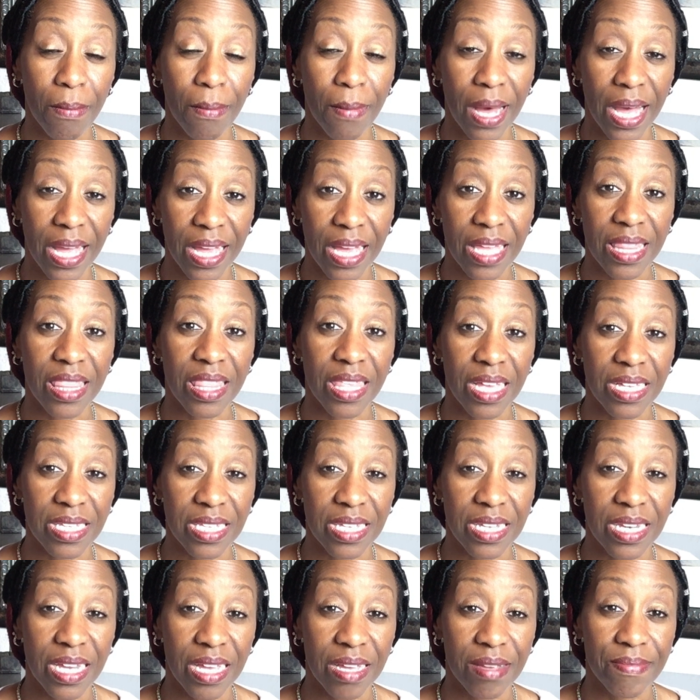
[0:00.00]
my
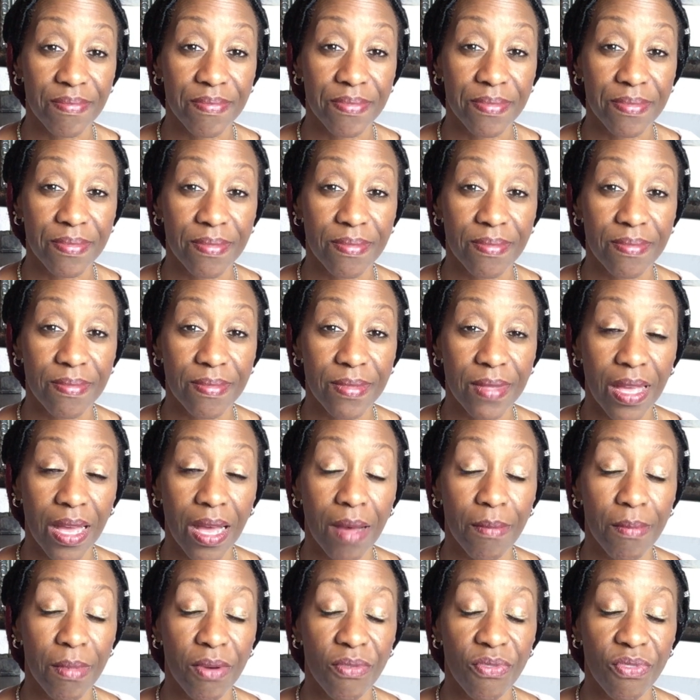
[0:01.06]
ethnicity,
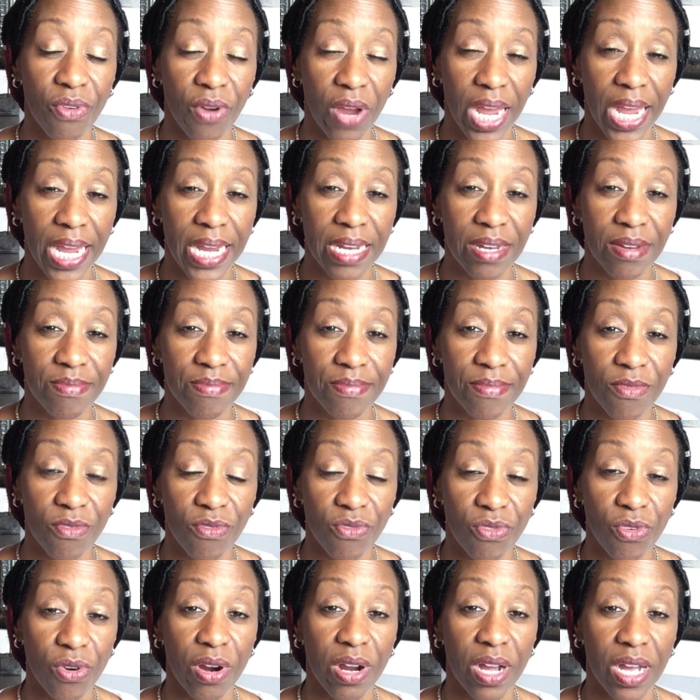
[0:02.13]
I'm afraid
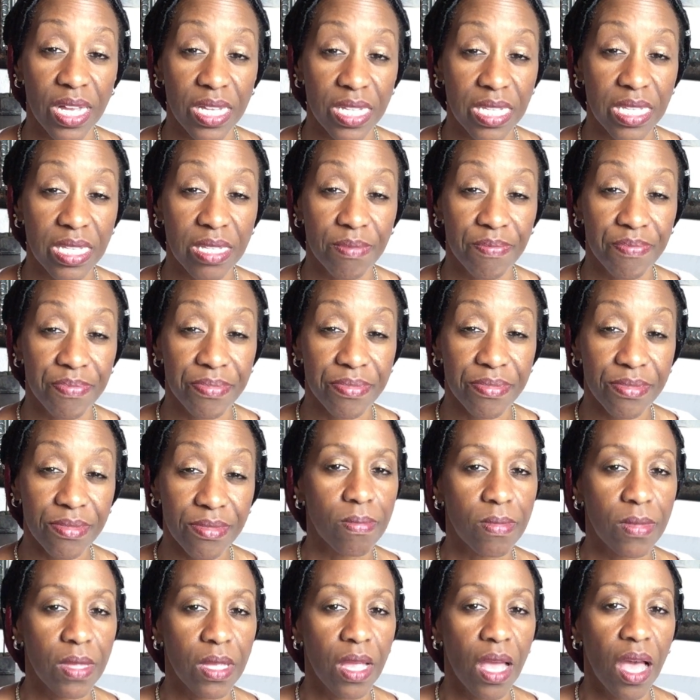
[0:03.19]
for us.
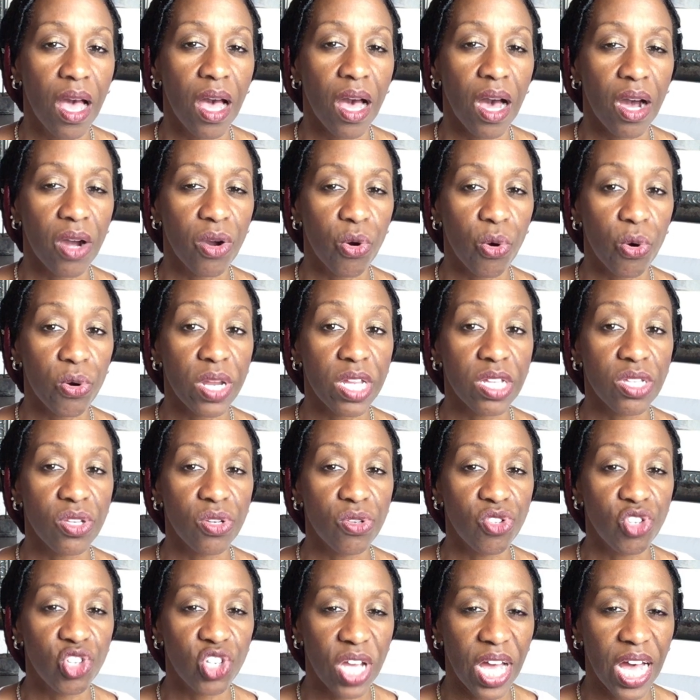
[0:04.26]
According
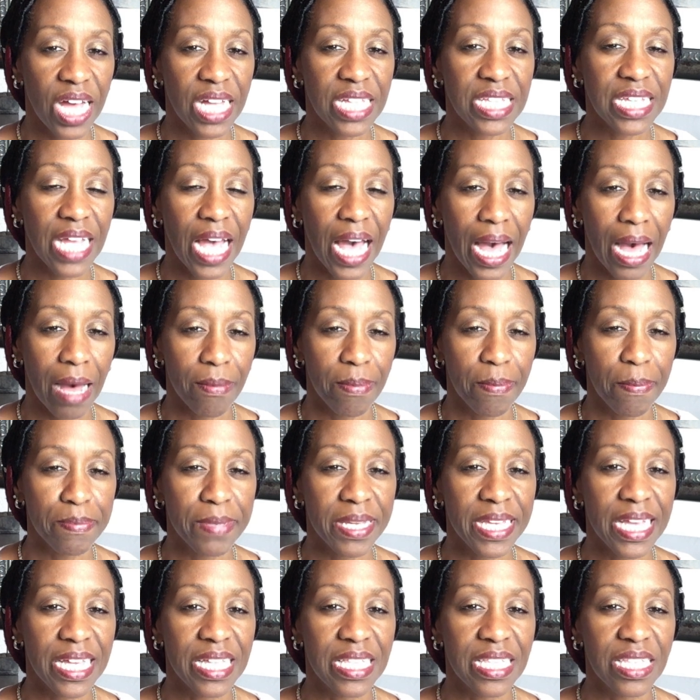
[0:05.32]
to Johns
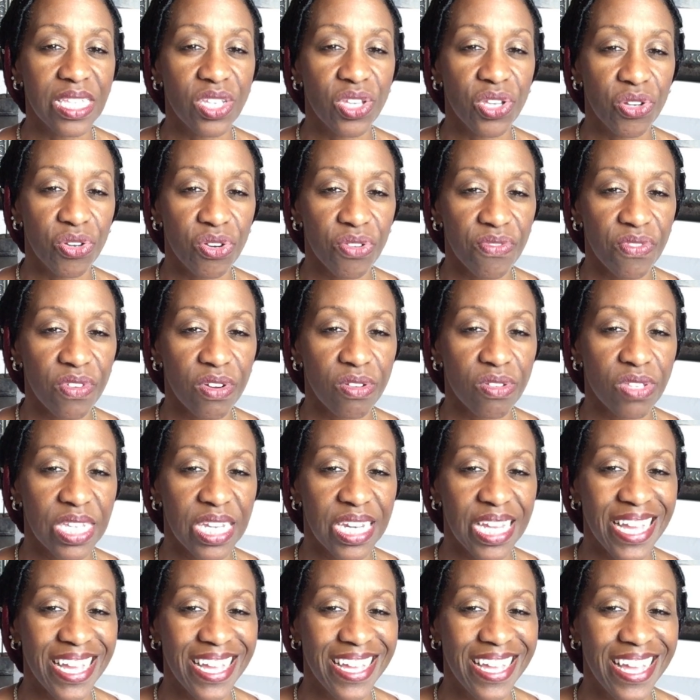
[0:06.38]
Hopkins
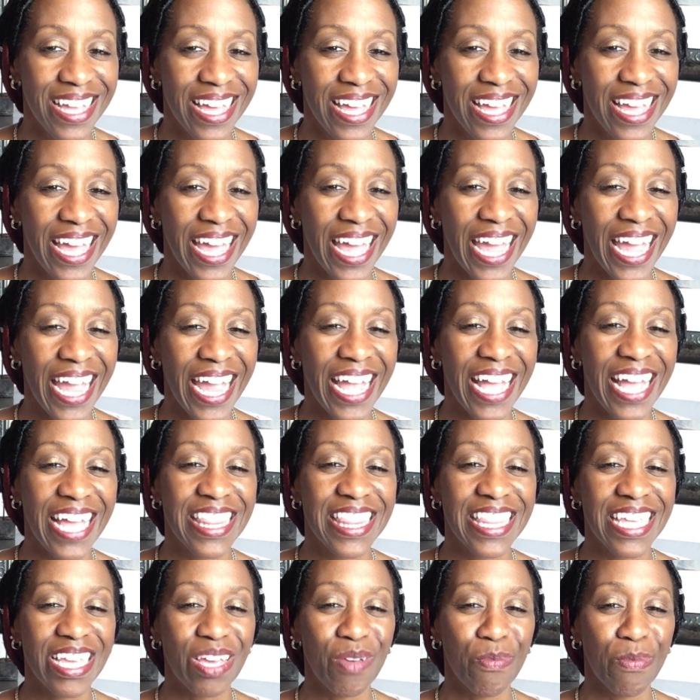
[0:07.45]
University,
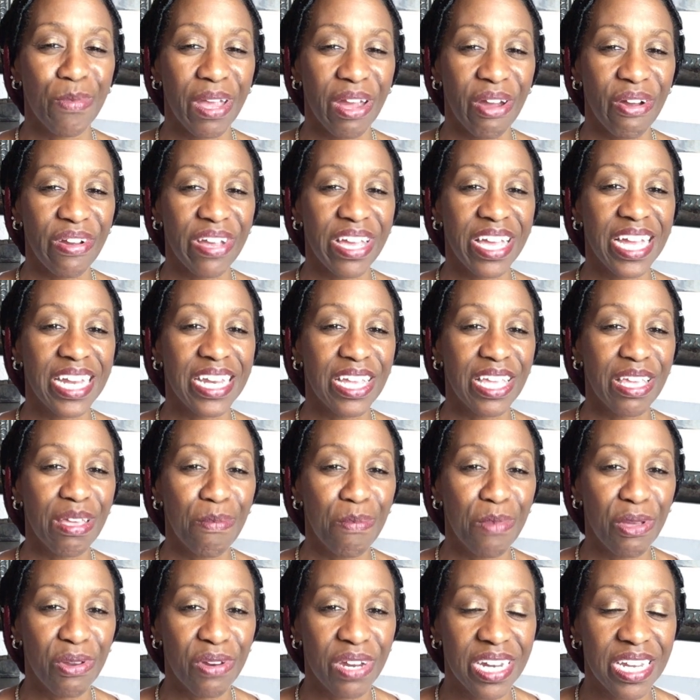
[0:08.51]
and the American
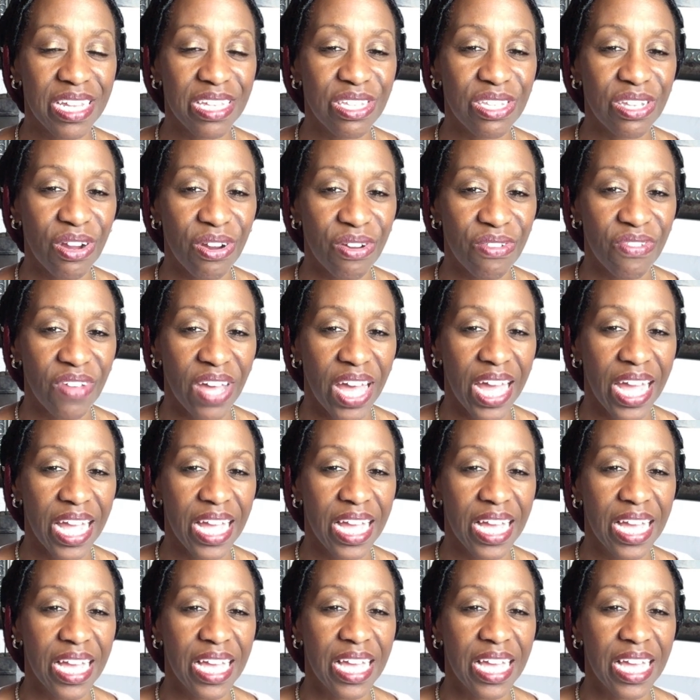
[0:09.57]
Community Survey,